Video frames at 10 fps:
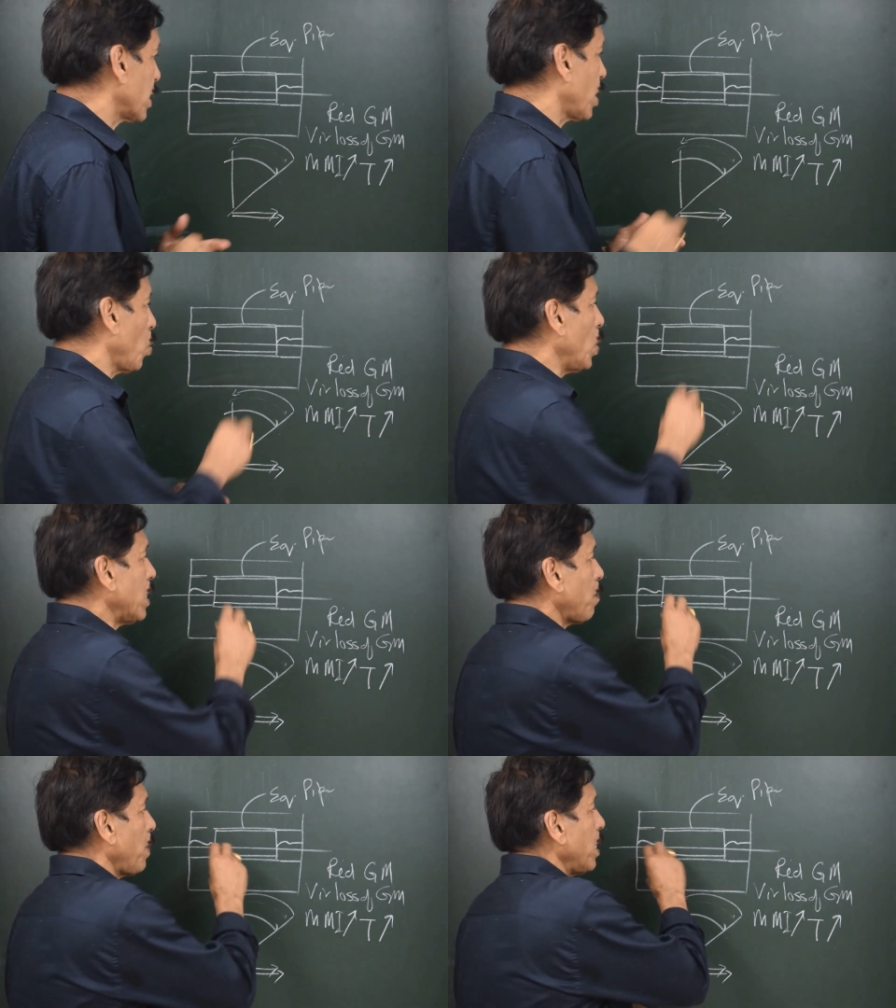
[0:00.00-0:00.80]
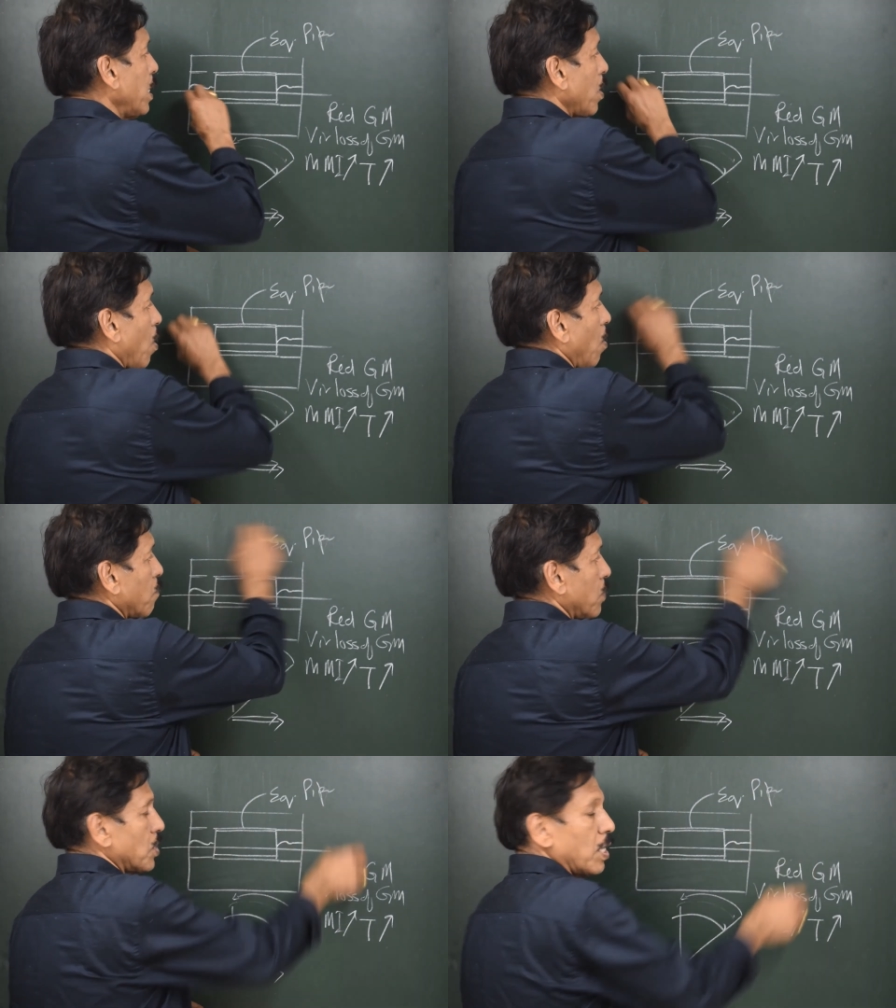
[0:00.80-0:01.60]
the rolling period
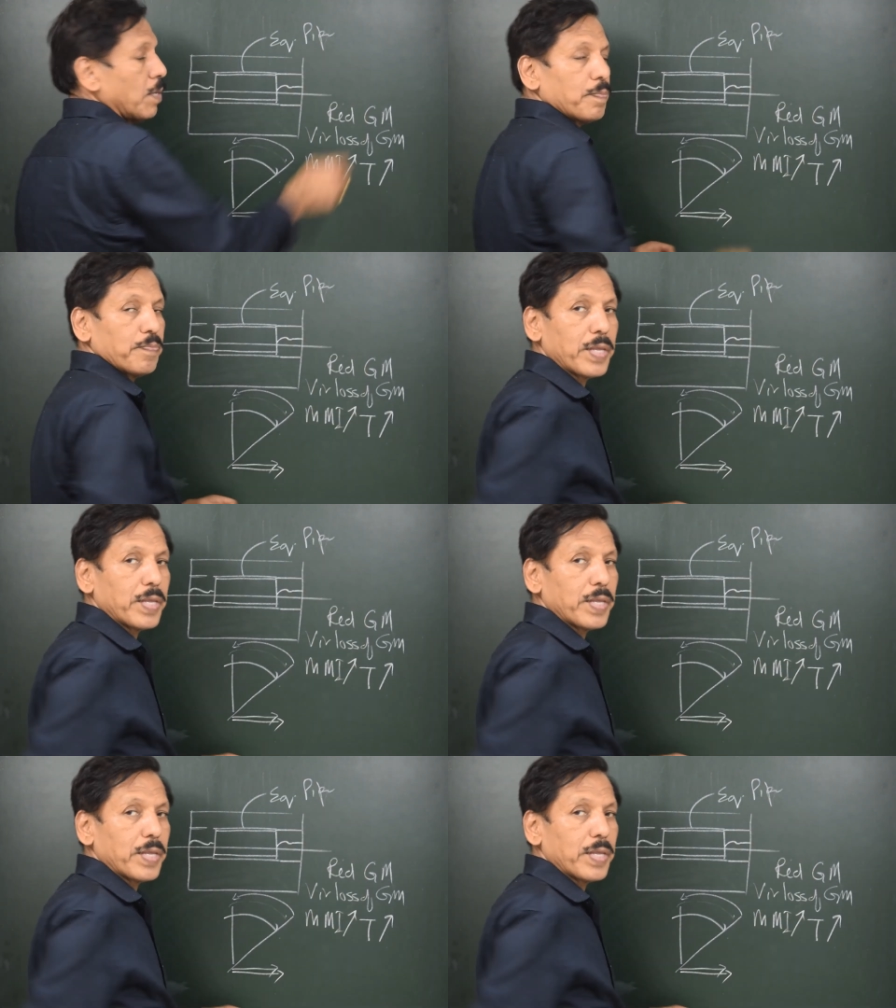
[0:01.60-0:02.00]
of the ship